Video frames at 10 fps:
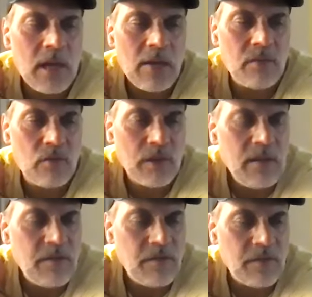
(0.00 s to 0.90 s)
have
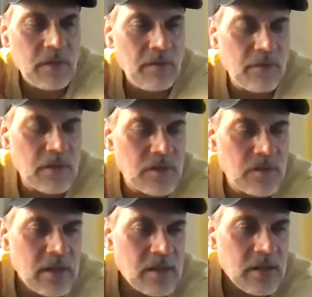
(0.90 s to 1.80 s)
grief and
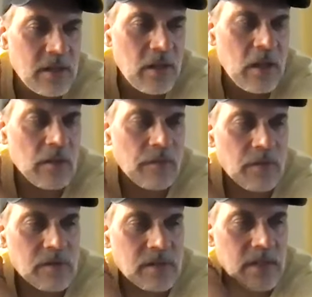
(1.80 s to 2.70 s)
frustration and all of
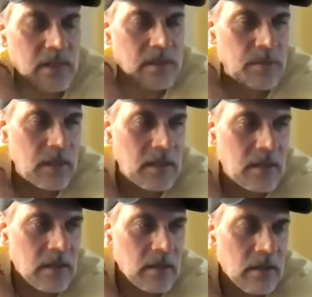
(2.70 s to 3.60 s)
those things. But I
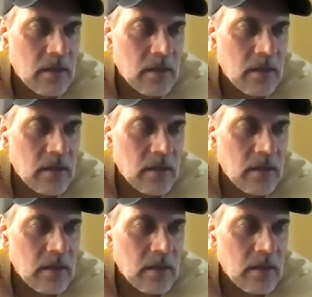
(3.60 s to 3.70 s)
think